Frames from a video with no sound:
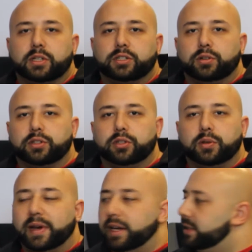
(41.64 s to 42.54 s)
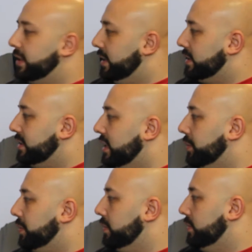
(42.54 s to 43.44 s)
going to talk to you about connecting
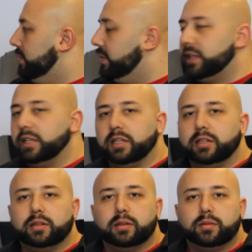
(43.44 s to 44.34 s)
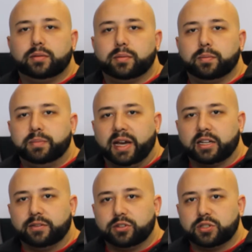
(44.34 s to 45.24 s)
up the
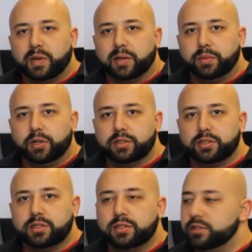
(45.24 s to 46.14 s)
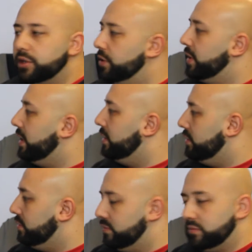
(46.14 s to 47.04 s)
back of your SmartBox so that
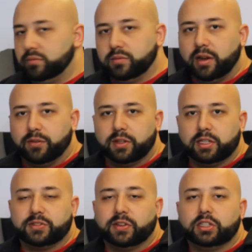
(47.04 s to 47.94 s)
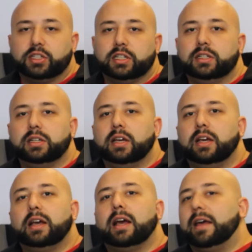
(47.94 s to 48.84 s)
everything is functioning,
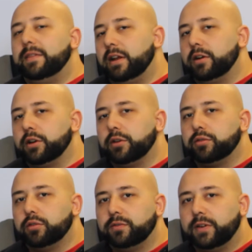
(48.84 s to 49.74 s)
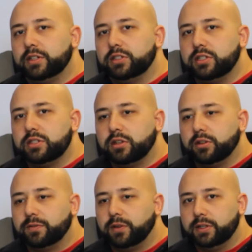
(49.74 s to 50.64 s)
and then I'll go through the functions
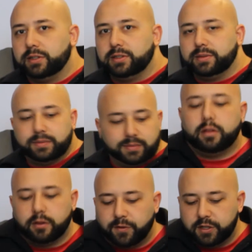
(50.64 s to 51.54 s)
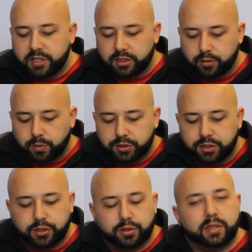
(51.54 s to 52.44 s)
on the front. The first thing you'll want
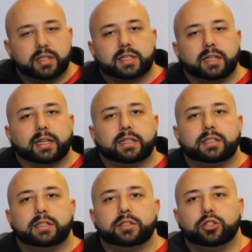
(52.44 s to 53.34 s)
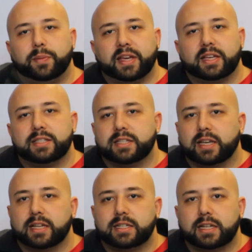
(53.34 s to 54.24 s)
to do is connect your
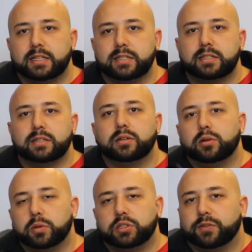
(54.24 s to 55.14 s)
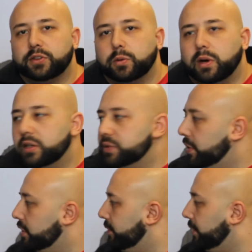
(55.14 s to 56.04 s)
BNC antennas, which are for your wireless
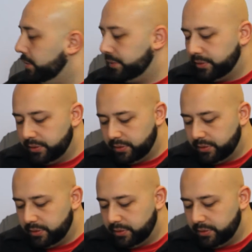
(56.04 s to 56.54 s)
microphone.